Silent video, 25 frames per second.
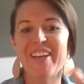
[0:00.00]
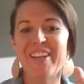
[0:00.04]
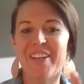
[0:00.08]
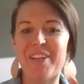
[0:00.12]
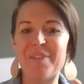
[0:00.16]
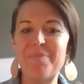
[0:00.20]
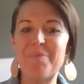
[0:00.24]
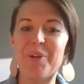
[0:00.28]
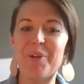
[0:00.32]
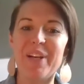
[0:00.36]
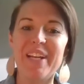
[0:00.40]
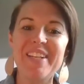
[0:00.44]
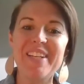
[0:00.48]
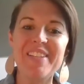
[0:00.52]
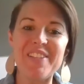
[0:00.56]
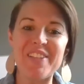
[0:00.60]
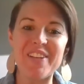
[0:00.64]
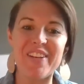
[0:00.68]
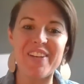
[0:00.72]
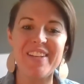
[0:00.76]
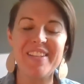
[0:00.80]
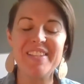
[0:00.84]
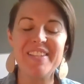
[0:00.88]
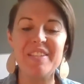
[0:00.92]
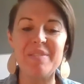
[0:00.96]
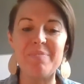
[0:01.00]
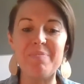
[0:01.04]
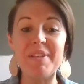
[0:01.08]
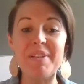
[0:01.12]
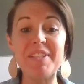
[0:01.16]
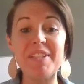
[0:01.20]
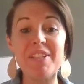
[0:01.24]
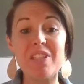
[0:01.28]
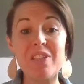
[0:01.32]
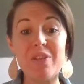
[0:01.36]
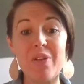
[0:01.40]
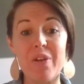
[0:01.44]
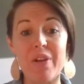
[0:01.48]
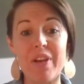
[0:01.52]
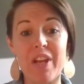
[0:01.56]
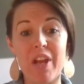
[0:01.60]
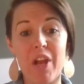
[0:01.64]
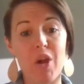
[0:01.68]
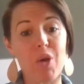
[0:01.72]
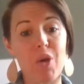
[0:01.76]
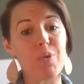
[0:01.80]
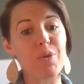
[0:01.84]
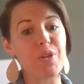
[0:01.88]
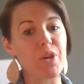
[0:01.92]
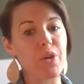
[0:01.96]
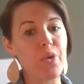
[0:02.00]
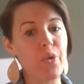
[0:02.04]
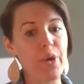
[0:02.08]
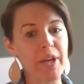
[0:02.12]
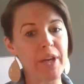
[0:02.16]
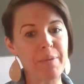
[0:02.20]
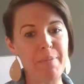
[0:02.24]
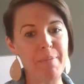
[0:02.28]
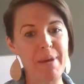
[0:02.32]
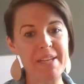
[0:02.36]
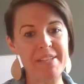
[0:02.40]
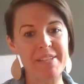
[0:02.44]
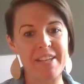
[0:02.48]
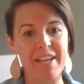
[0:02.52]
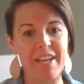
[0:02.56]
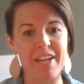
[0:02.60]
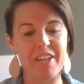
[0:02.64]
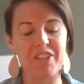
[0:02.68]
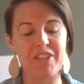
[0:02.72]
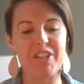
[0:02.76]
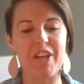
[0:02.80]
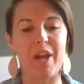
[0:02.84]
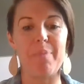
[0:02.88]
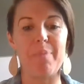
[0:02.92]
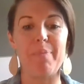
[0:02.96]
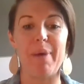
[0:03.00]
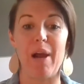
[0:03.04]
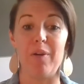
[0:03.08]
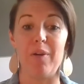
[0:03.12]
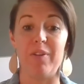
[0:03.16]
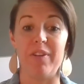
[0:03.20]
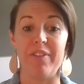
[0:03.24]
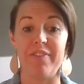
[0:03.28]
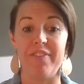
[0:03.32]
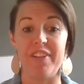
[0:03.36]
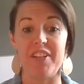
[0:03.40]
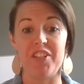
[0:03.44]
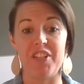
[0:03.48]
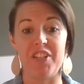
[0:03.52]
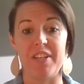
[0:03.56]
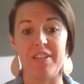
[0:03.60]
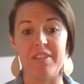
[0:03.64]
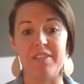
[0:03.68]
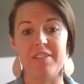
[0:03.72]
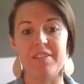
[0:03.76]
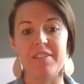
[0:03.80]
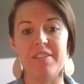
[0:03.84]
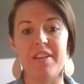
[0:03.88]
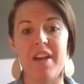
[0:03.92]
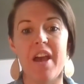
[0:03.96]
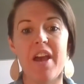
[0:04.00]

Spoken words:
Good morning, students. Mrs. Loy here with a quick message about revisions.